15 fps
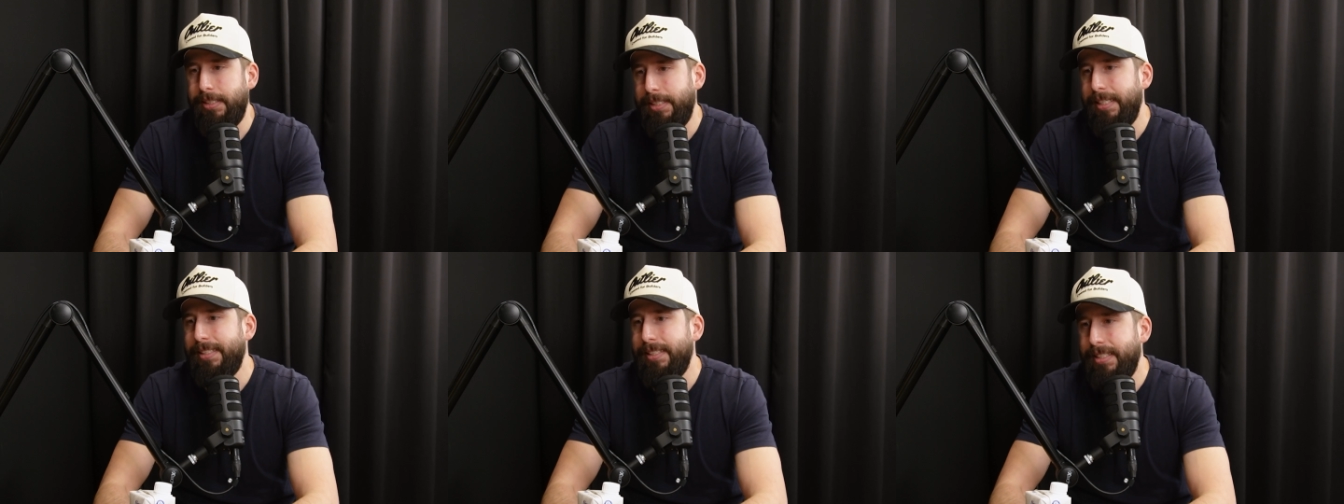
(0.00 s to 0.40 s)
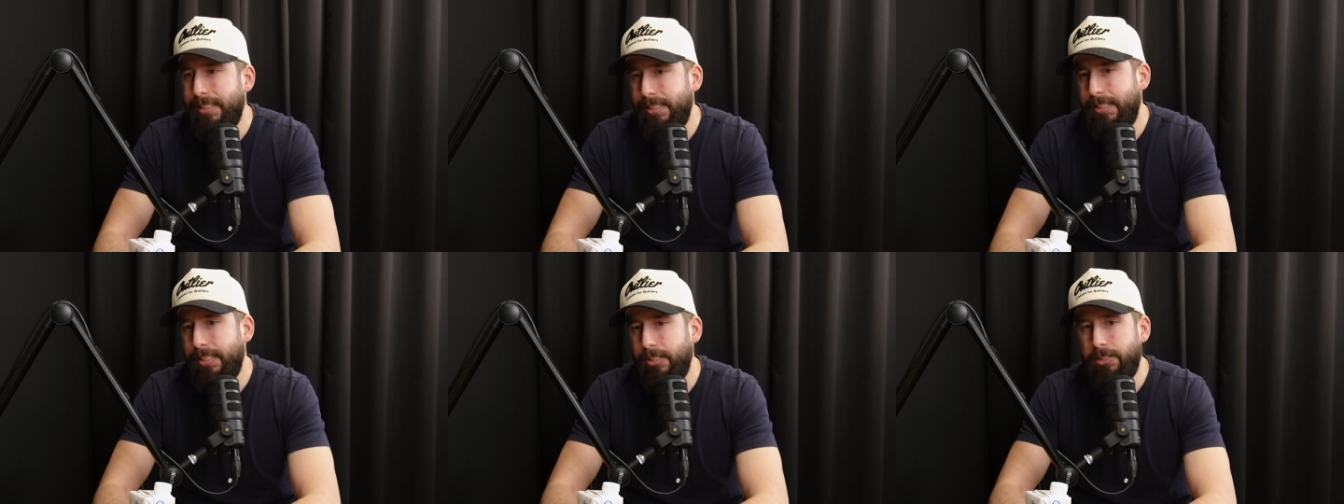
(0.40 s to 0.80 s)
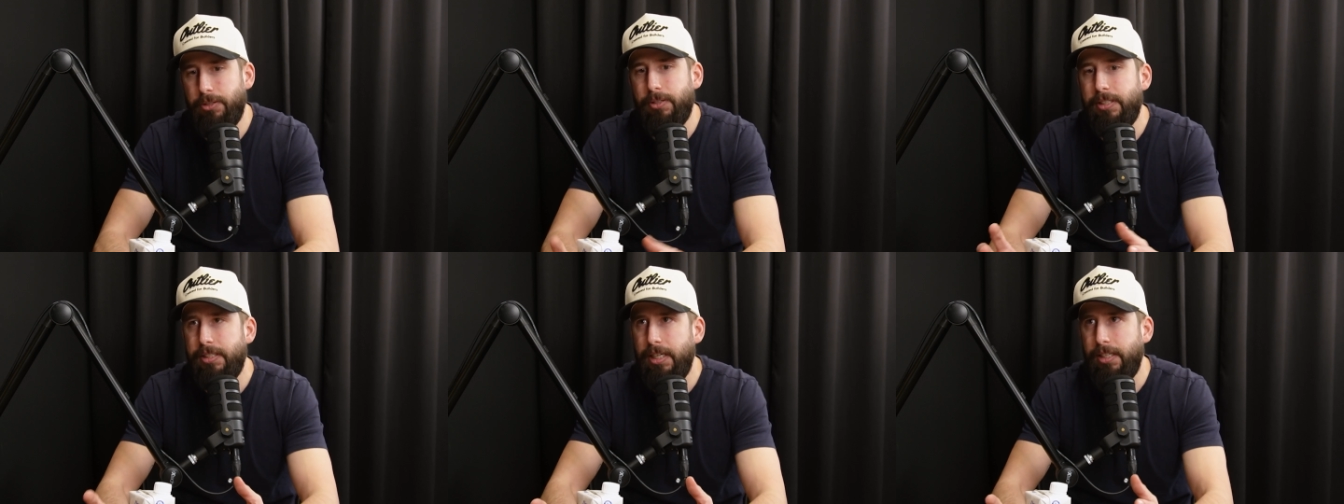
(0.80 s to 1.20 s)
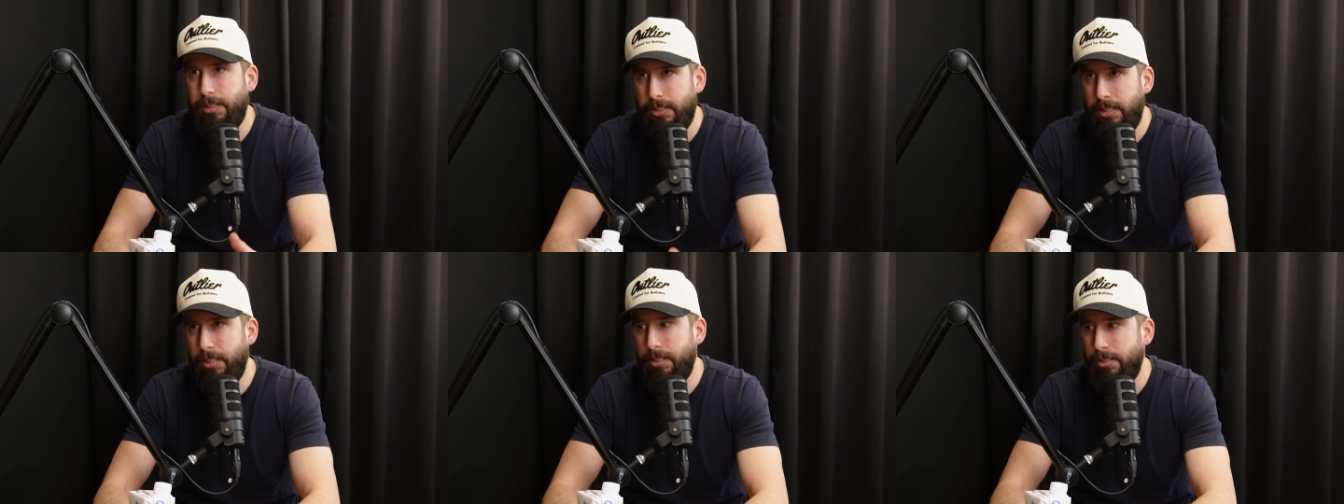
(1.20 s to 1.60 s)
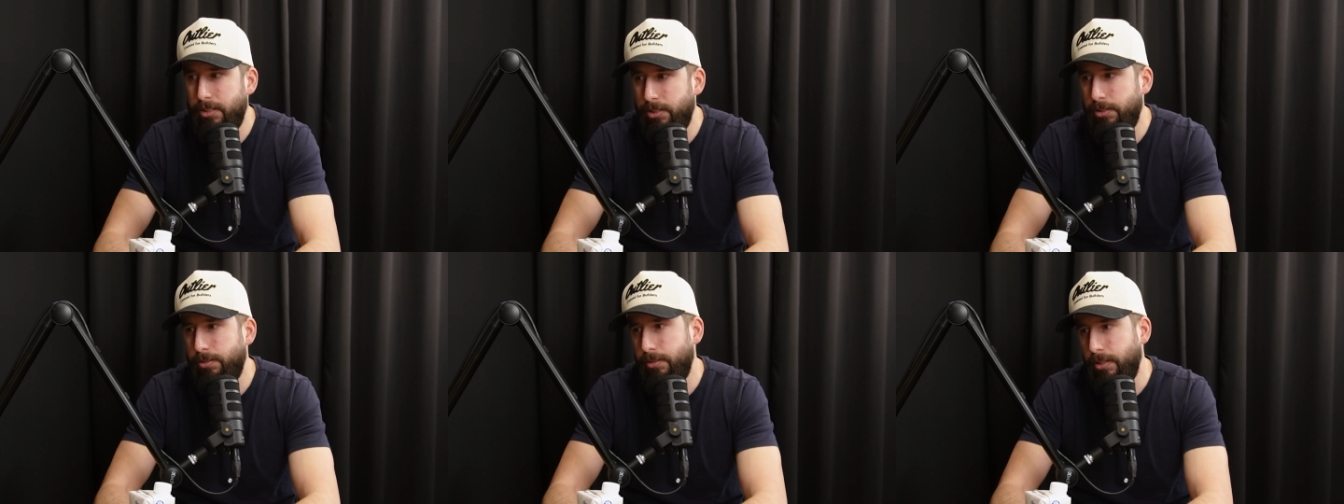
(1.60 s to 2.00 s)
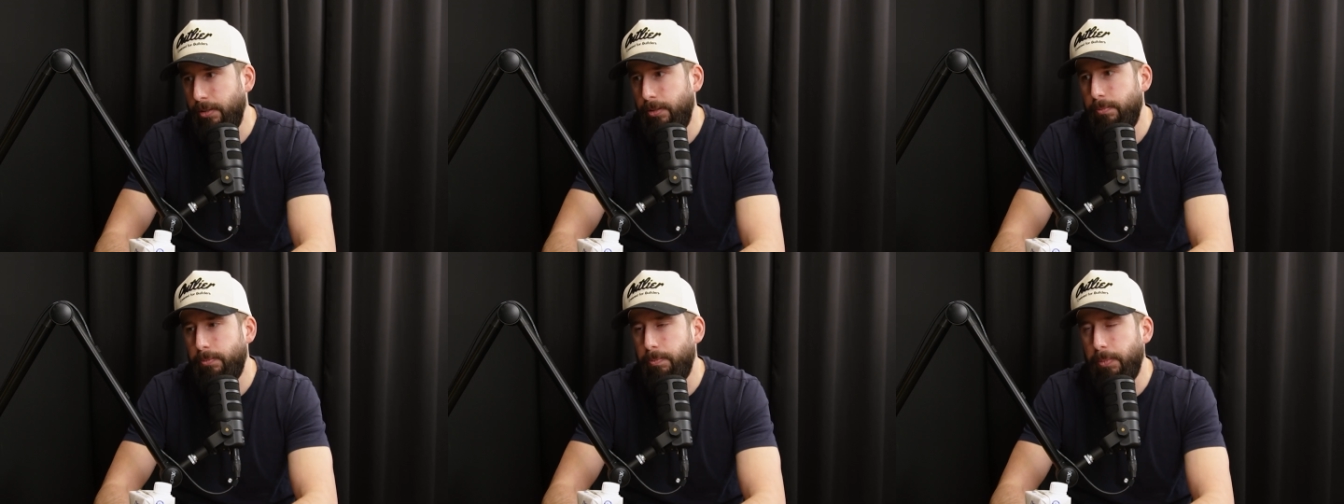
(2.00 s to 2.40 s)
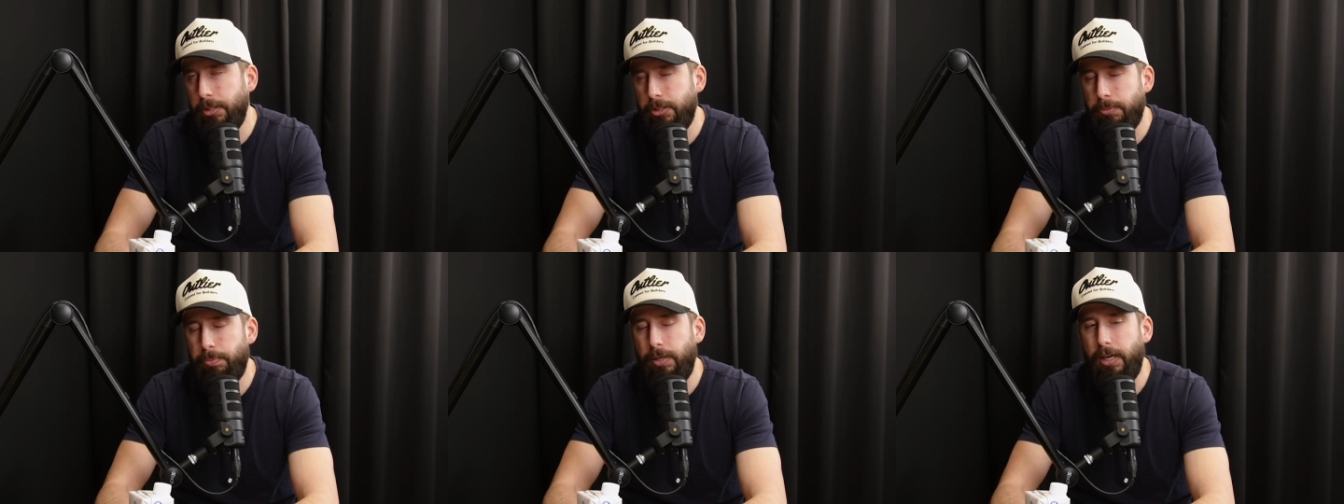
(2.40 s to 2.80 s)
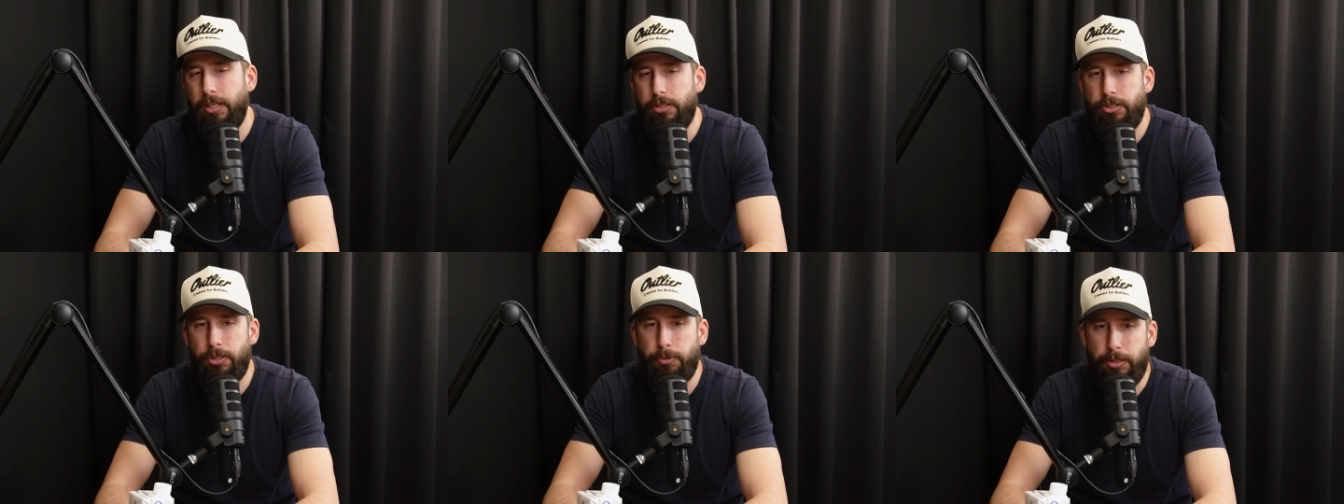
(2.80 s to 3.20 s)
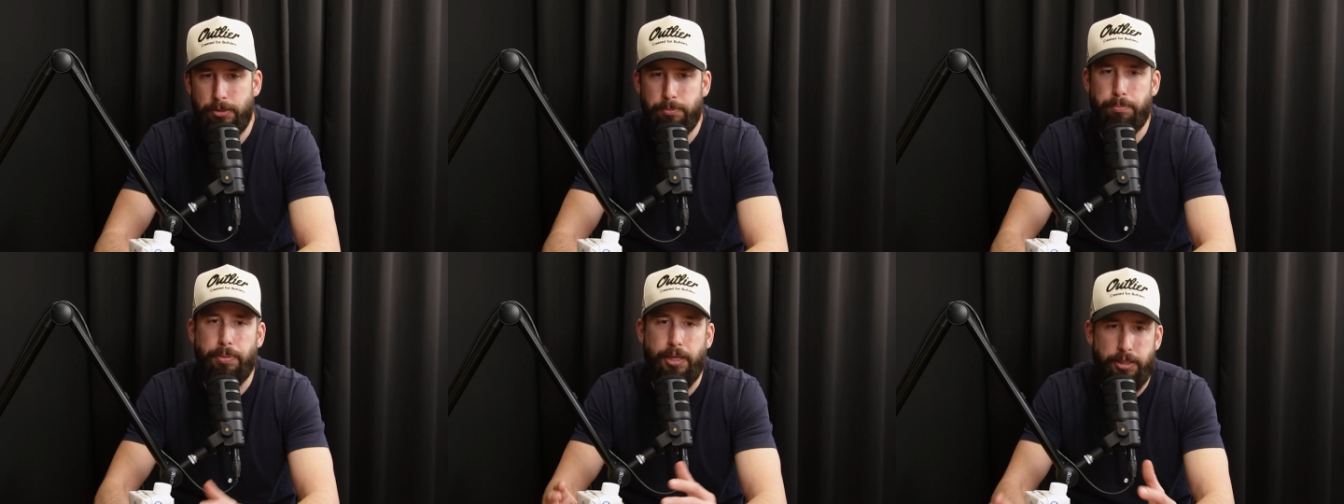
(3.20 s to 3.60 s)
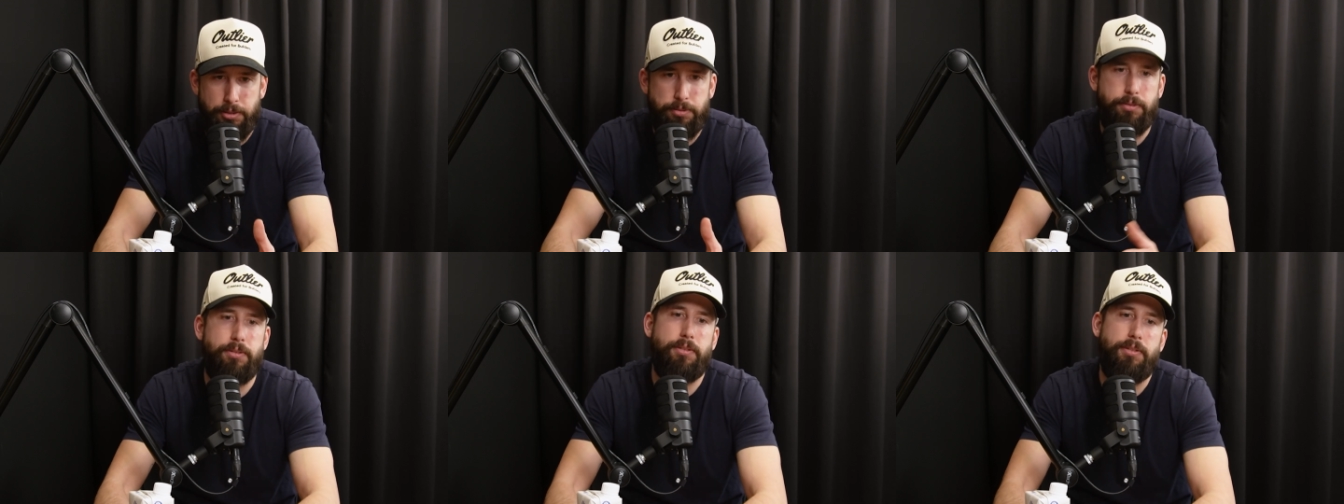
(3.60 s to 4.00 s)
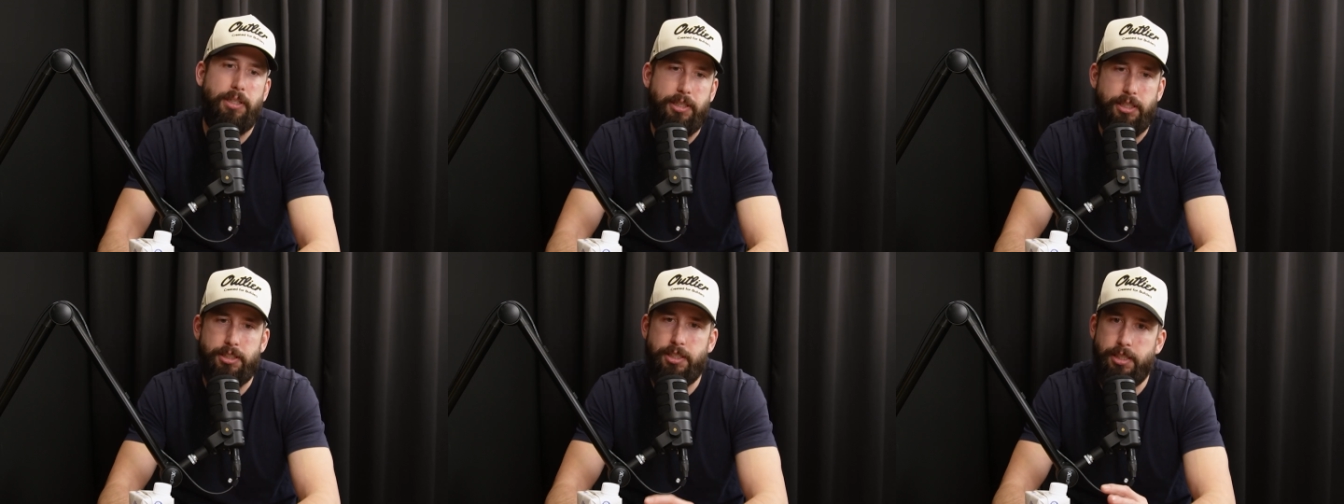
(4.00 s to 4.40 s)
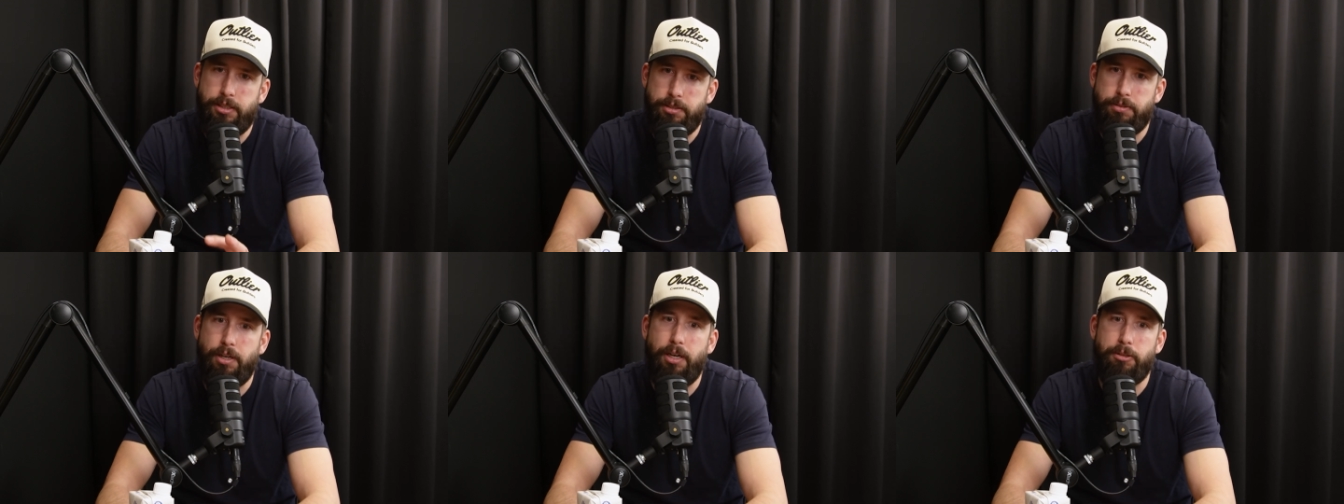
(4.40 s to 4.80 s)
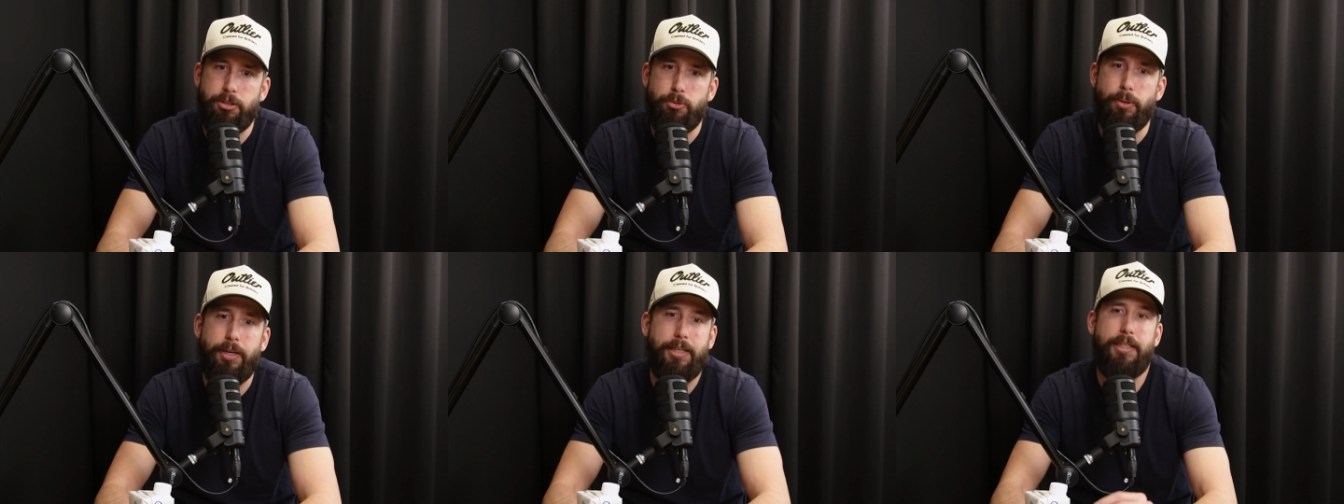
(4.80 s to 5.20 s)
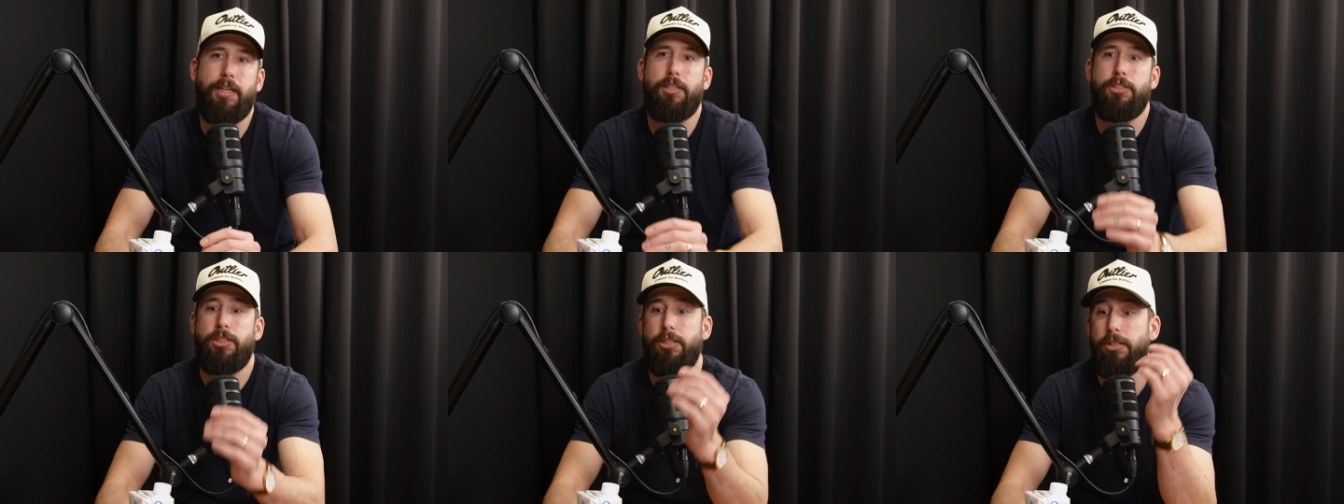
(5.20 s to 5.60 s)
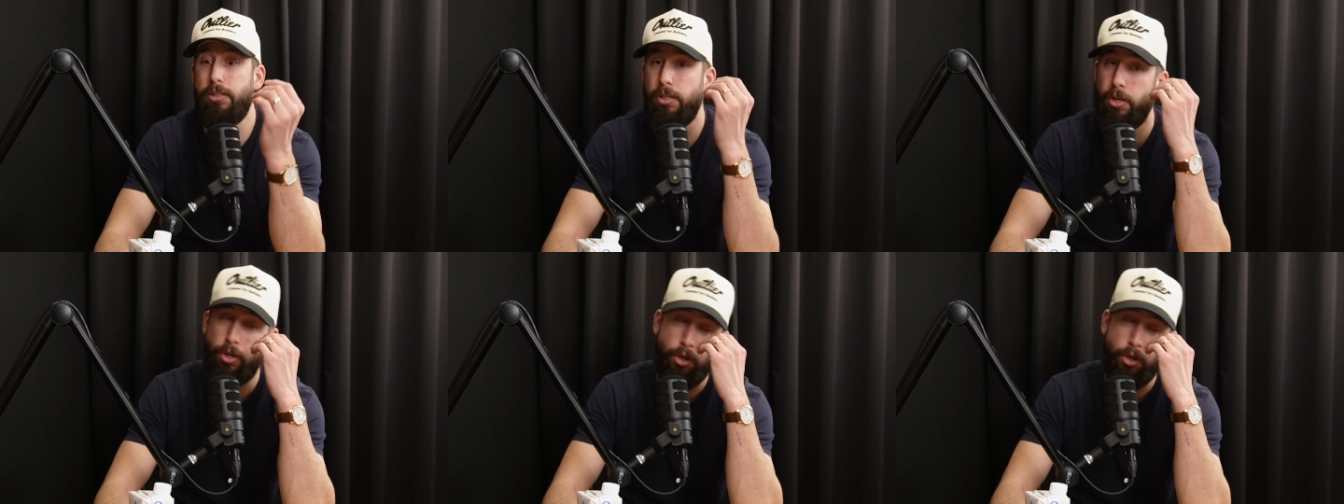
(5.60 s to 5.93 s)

consistent or intense as the months prior to it. But like I said, I was recognizing